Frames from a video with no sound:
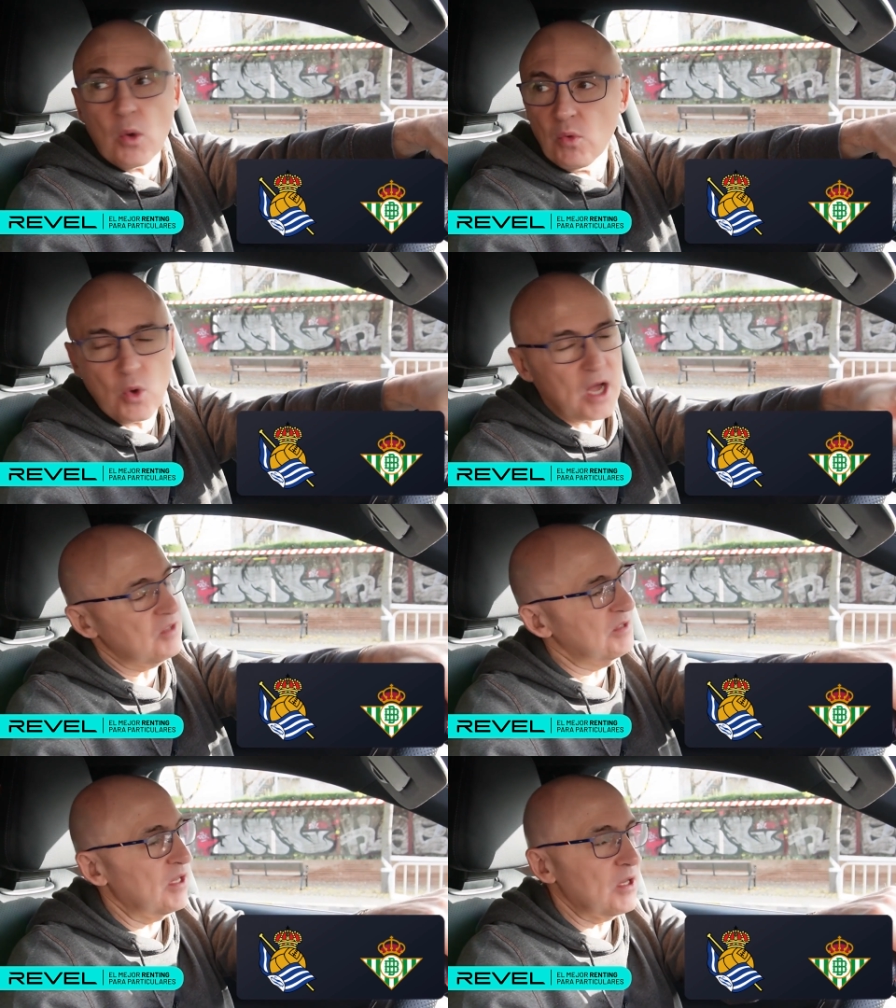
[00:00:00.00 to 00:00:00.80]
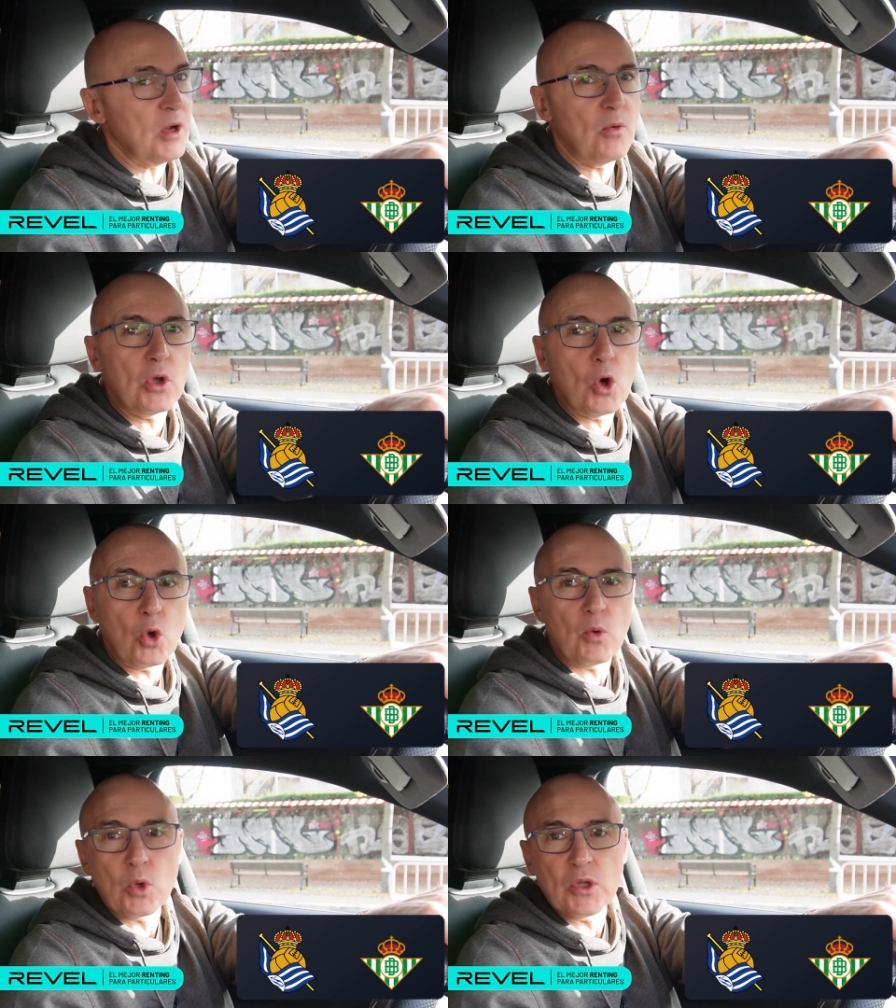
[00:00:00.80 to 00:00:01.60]
wow, it was
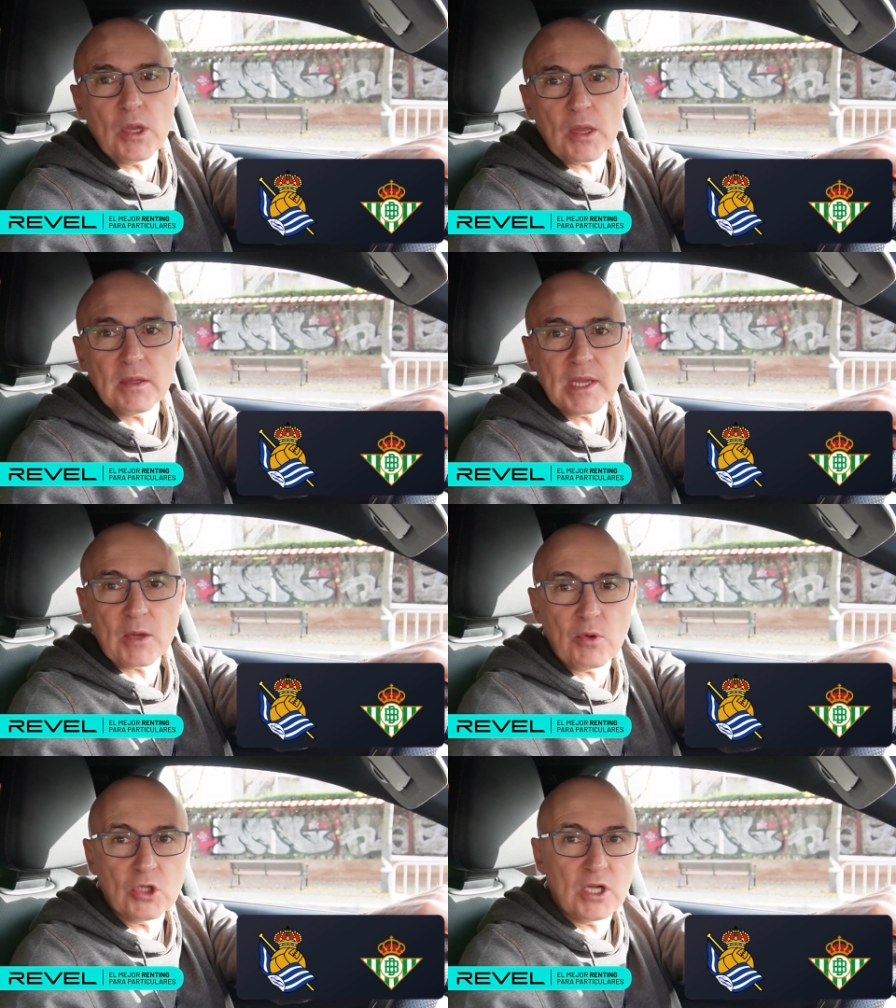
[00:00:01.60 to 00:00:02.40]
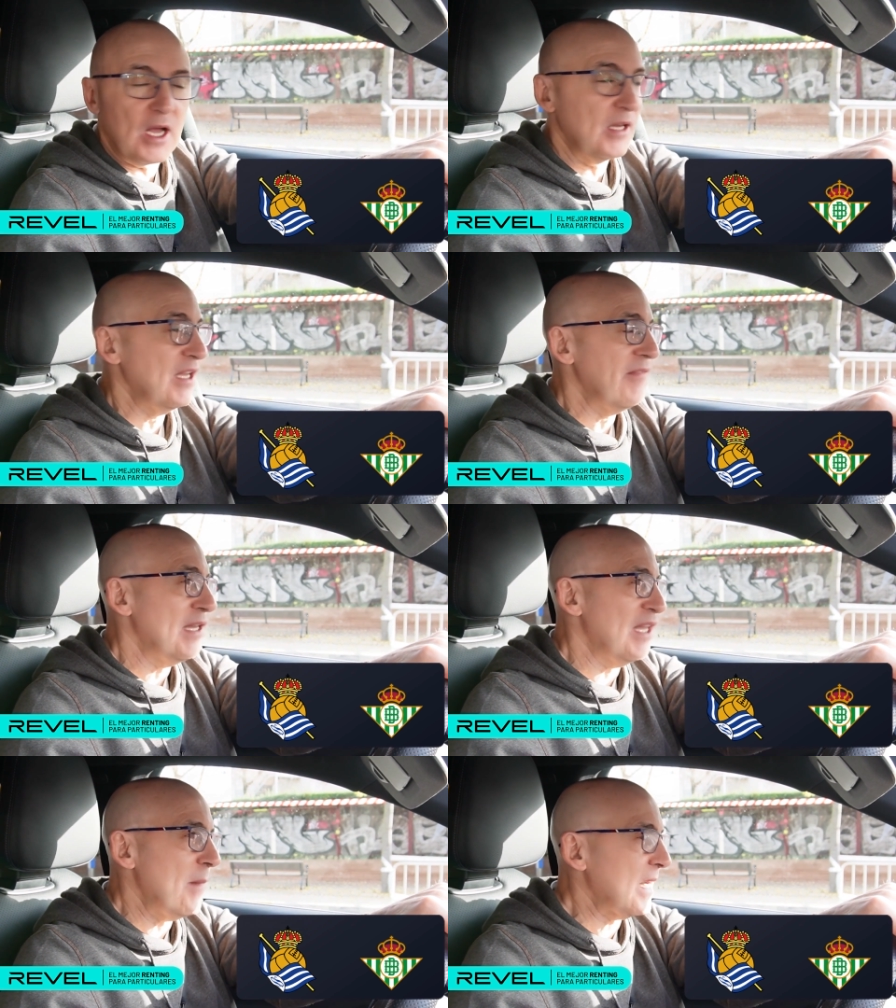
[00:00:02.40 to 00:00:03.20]
horrible. The image they are
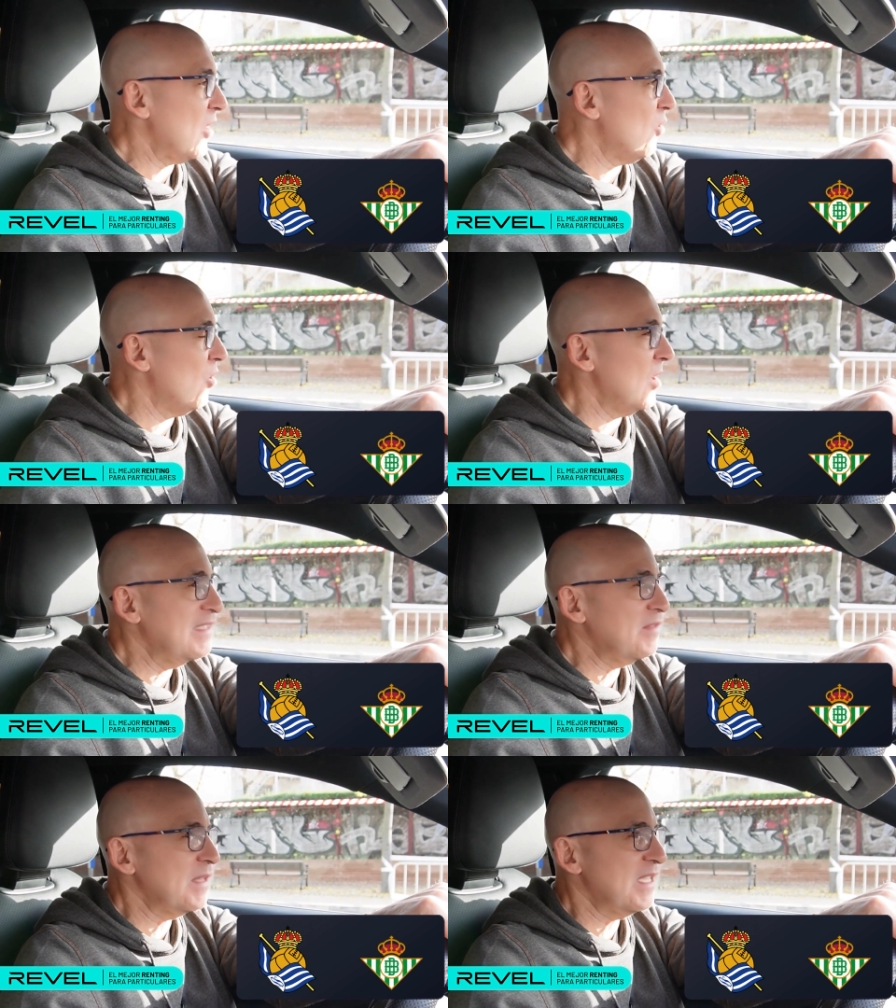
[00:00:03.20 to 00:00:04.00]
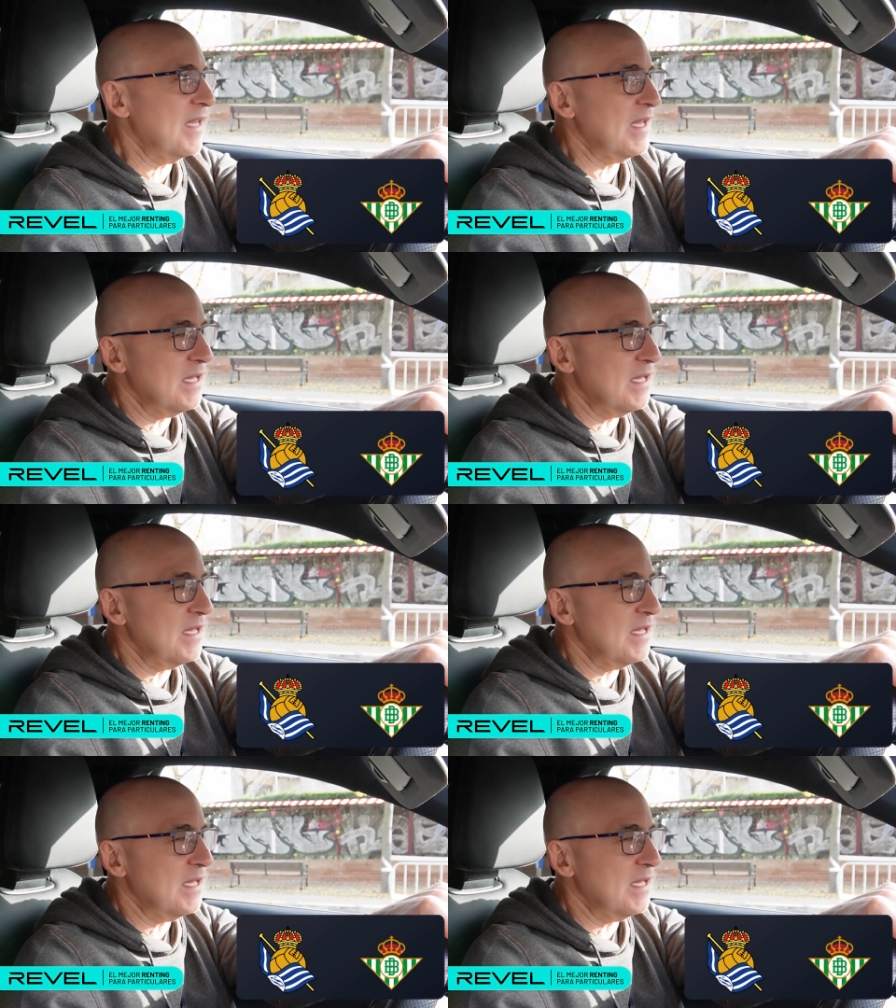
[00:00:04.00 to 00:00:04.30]
giving, how poorly Betis played,